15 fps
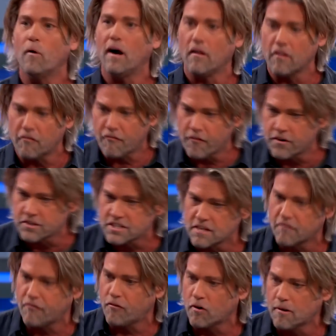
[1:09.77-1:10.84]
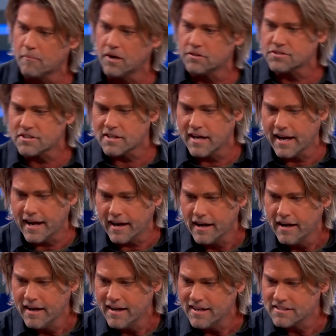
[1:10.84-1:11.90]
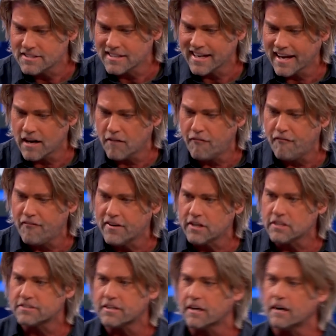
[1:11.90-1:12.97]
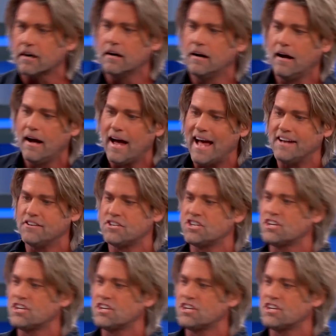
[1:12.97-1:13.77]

well, the first and foremost thing is to get a filter and